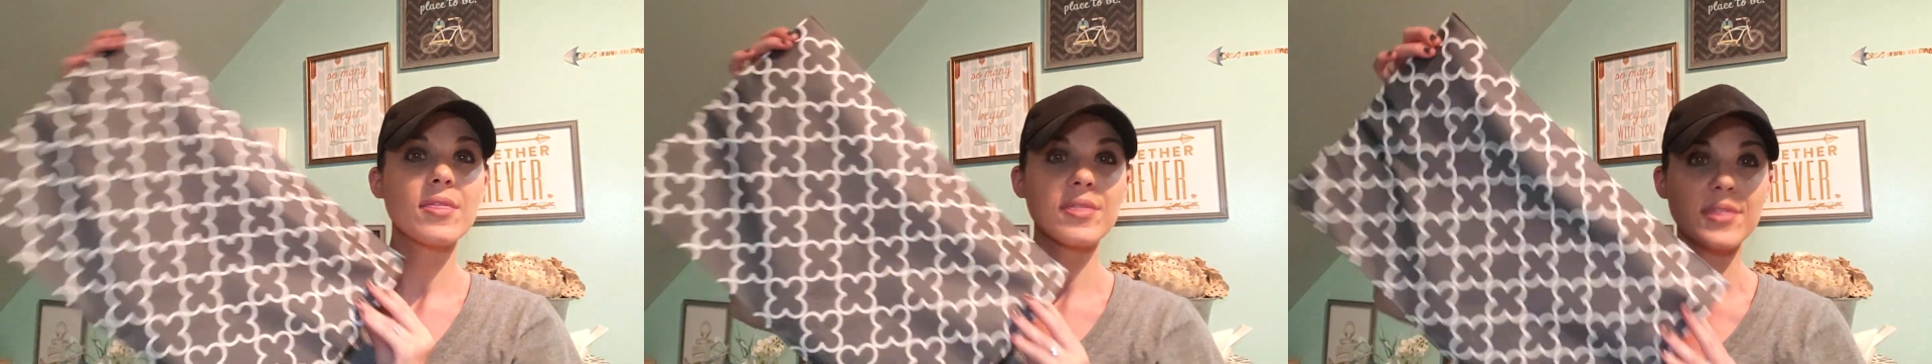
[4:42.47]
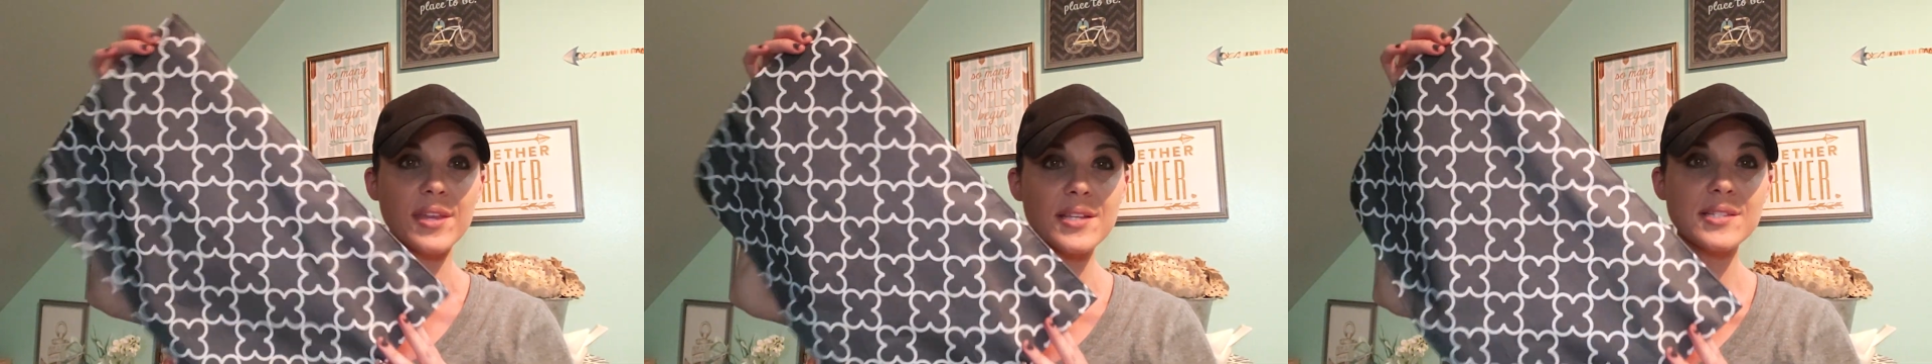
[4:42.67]

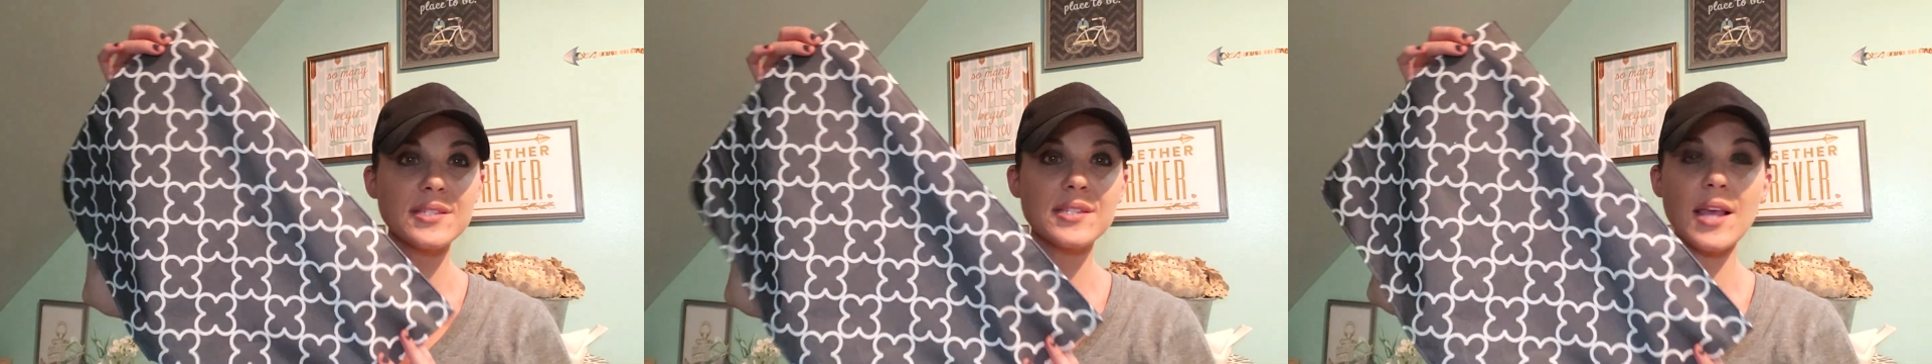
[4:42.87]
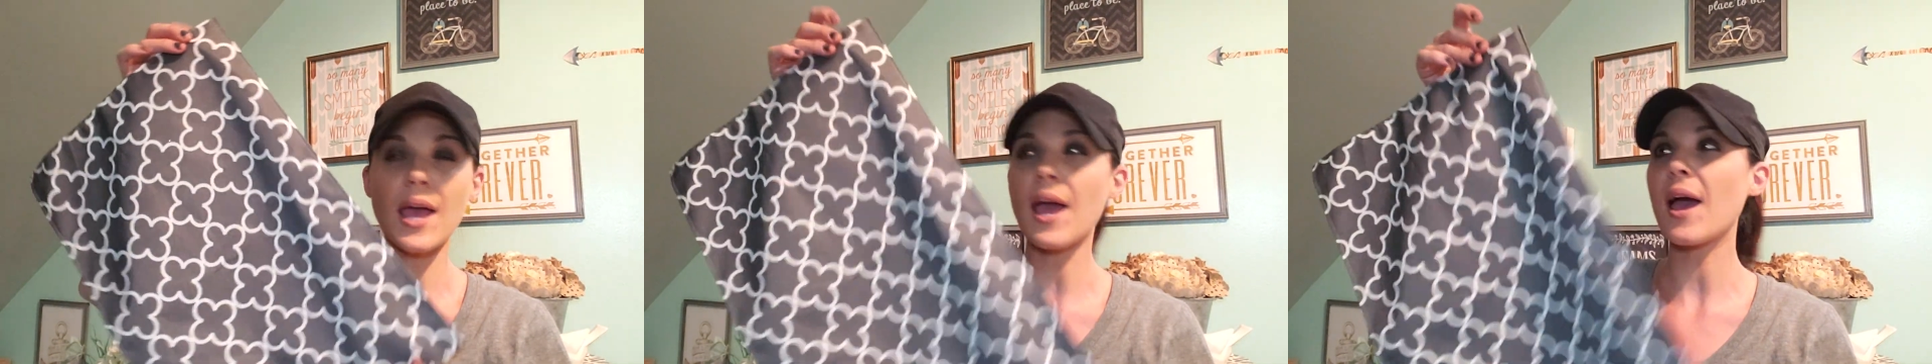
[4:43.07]
This
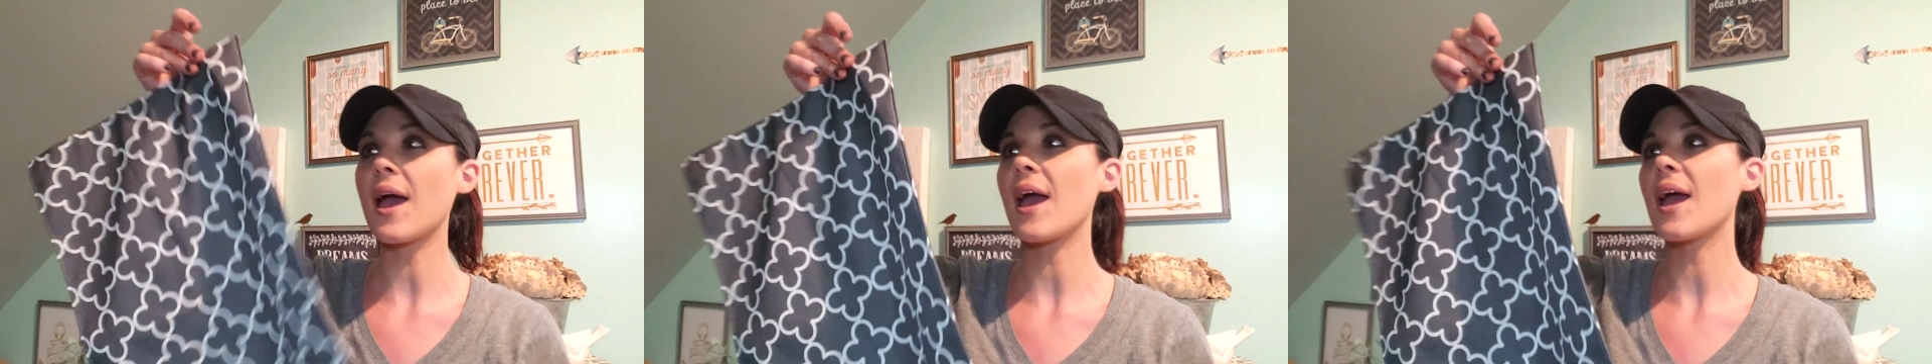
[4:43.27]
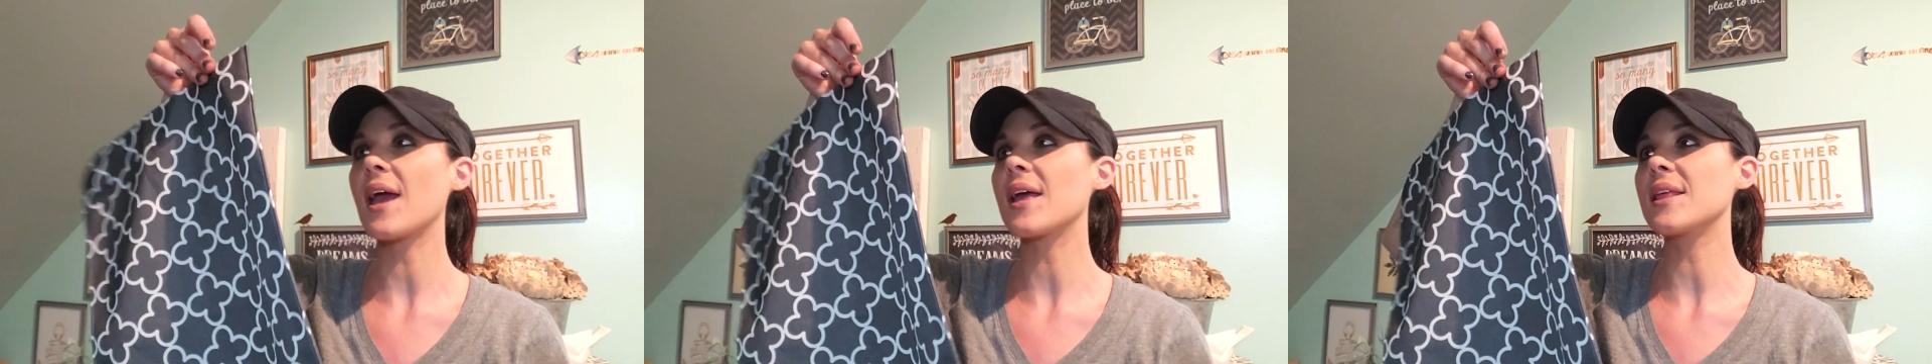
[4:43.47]

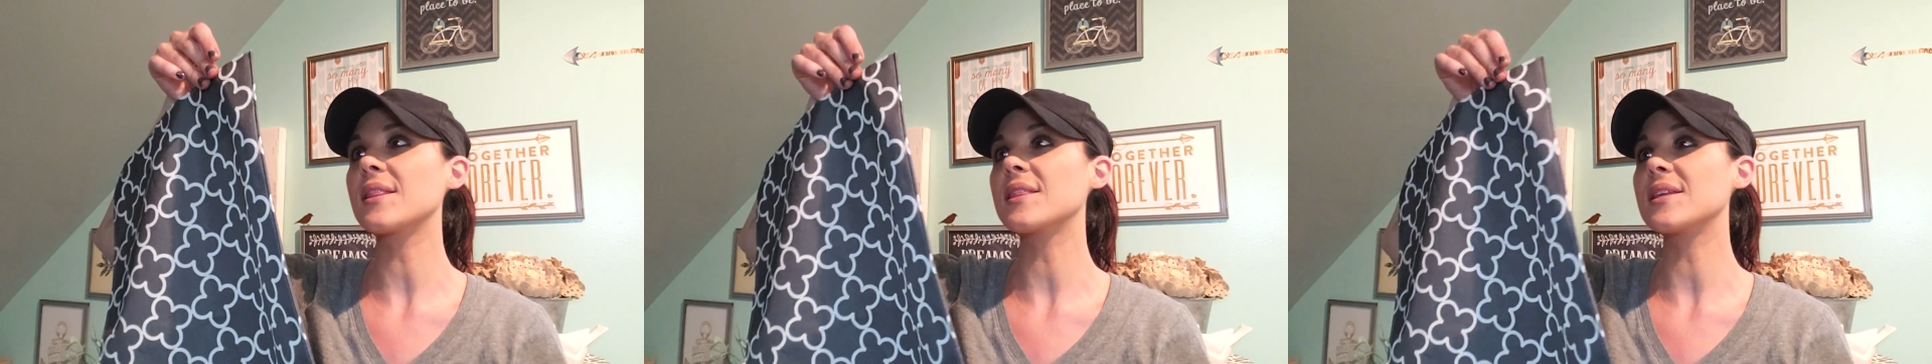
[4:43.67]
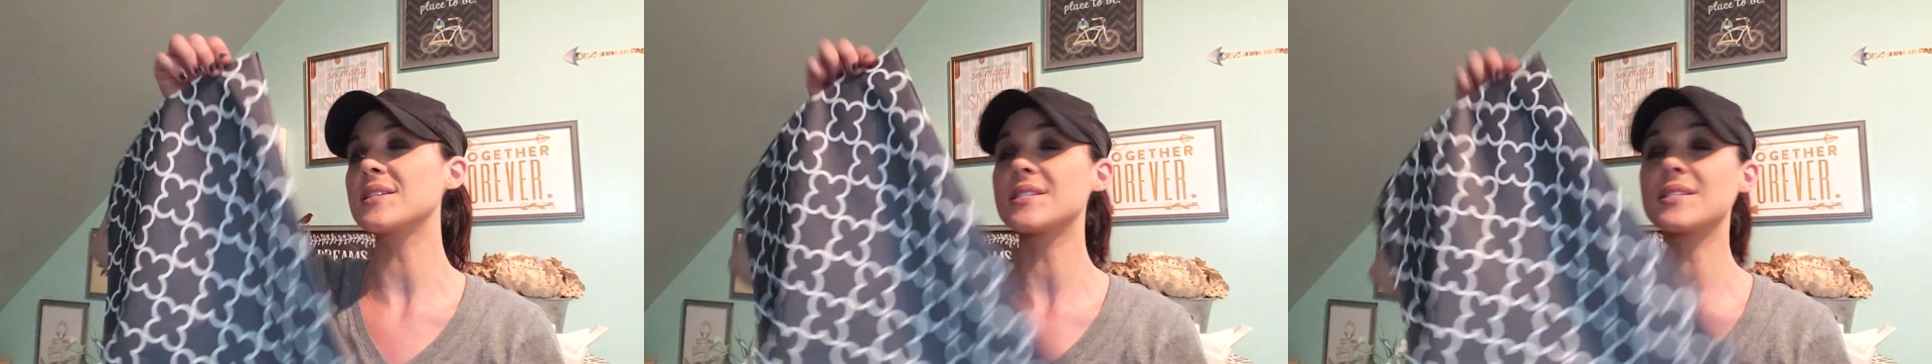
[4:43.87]

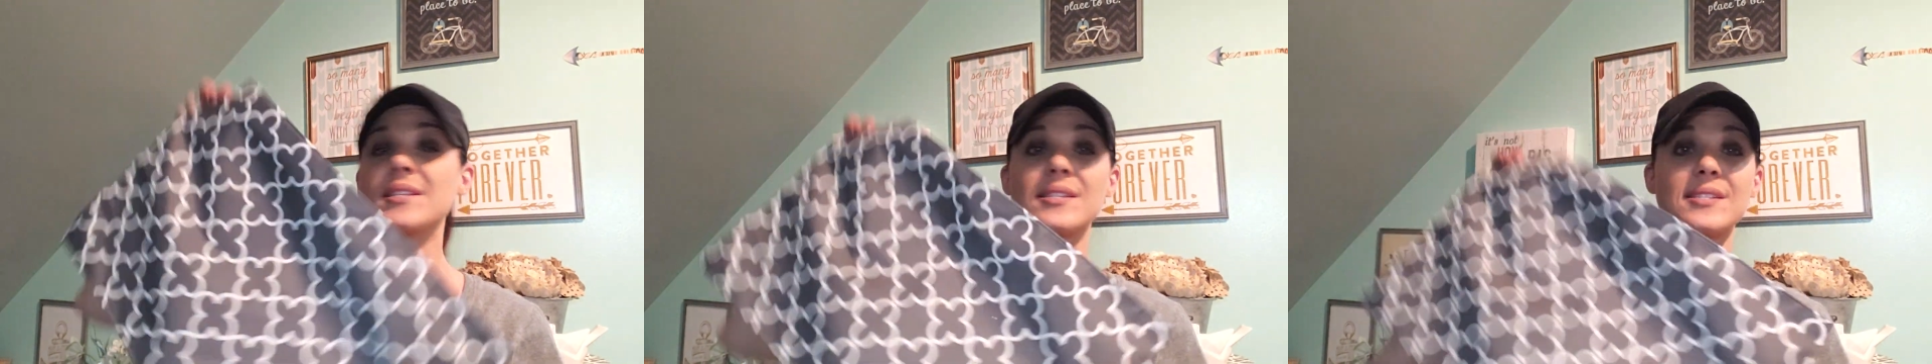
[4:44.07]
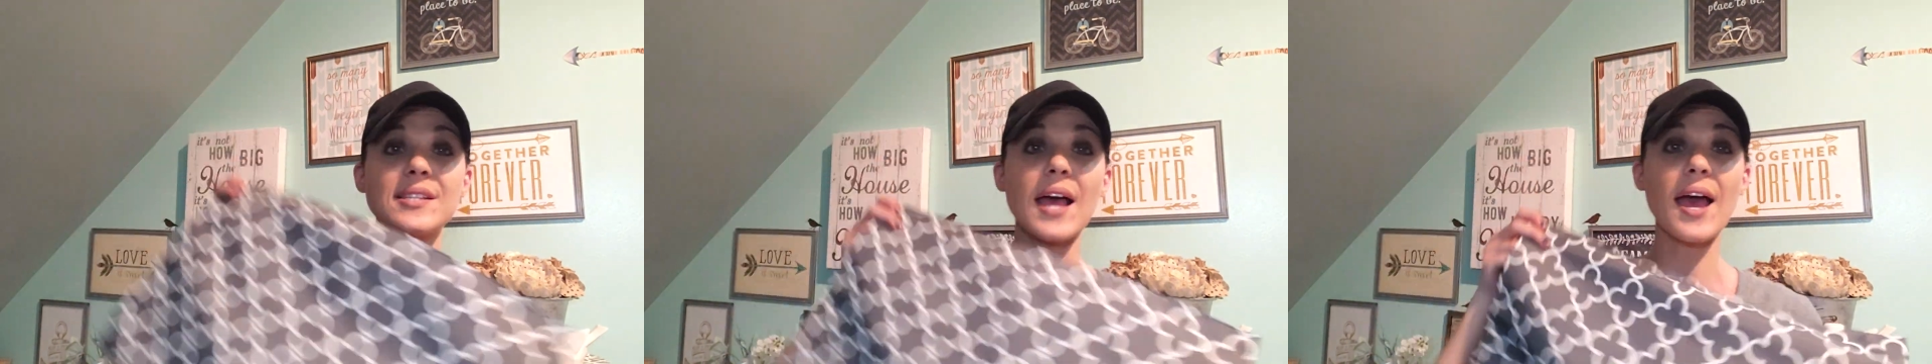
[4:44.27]

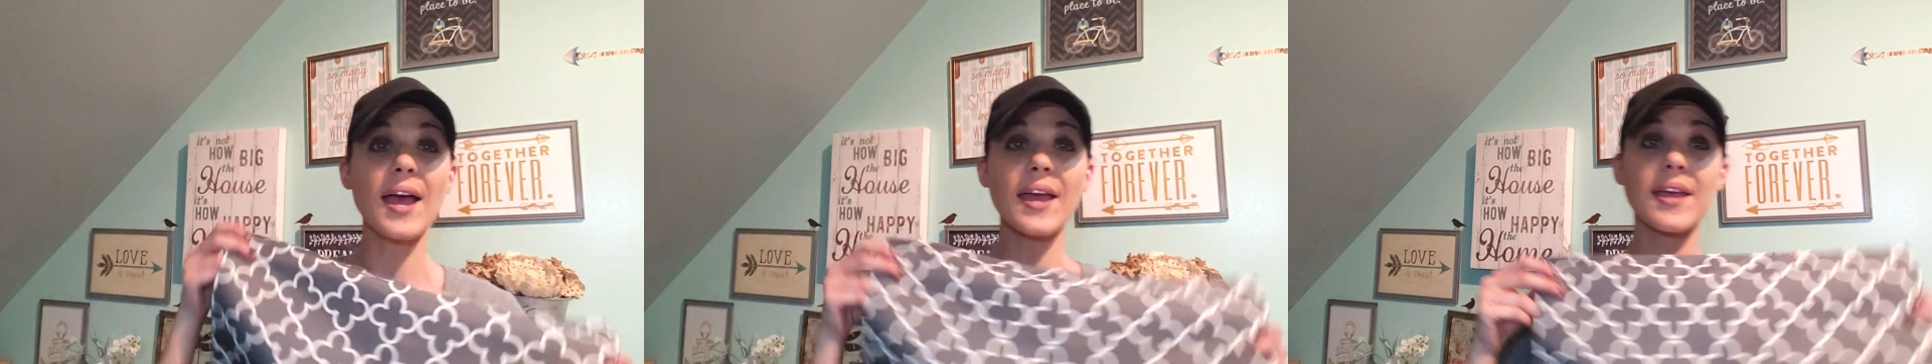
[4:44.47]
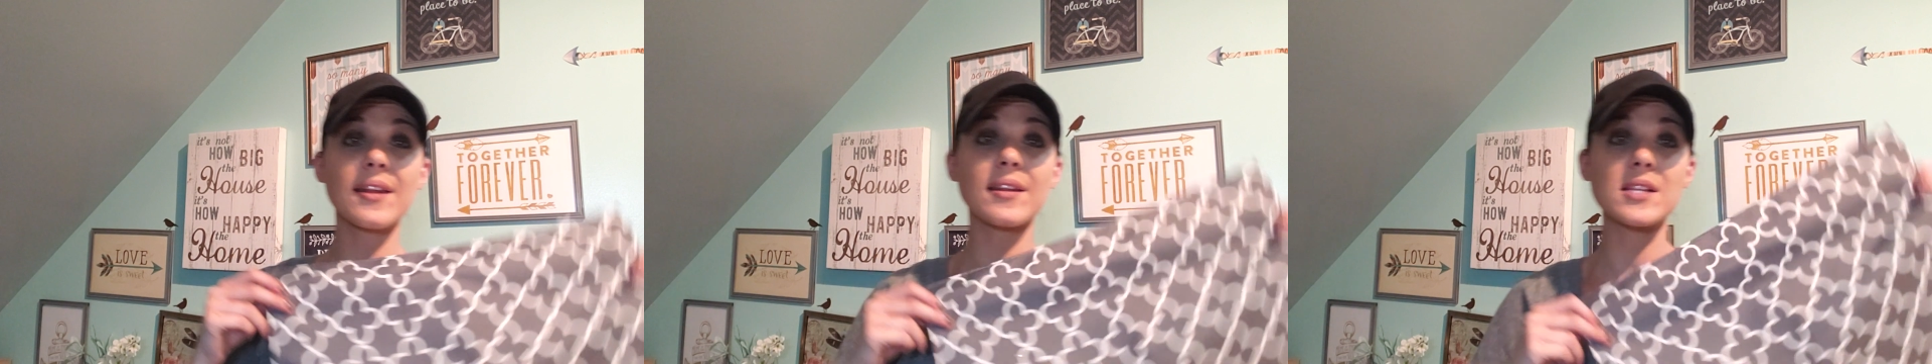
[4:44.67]

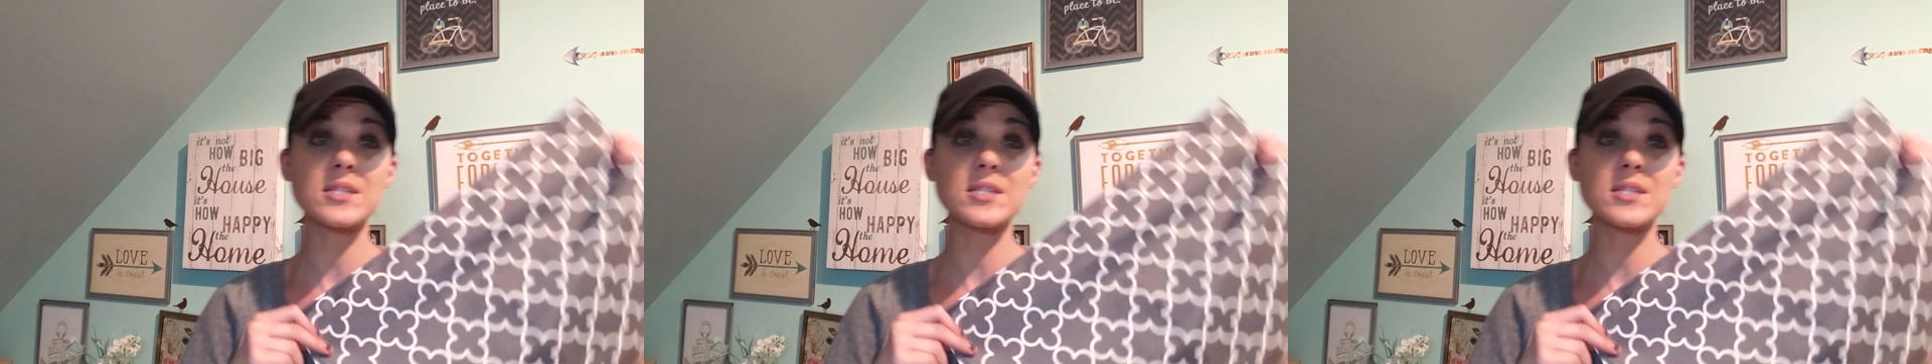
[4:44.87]
design,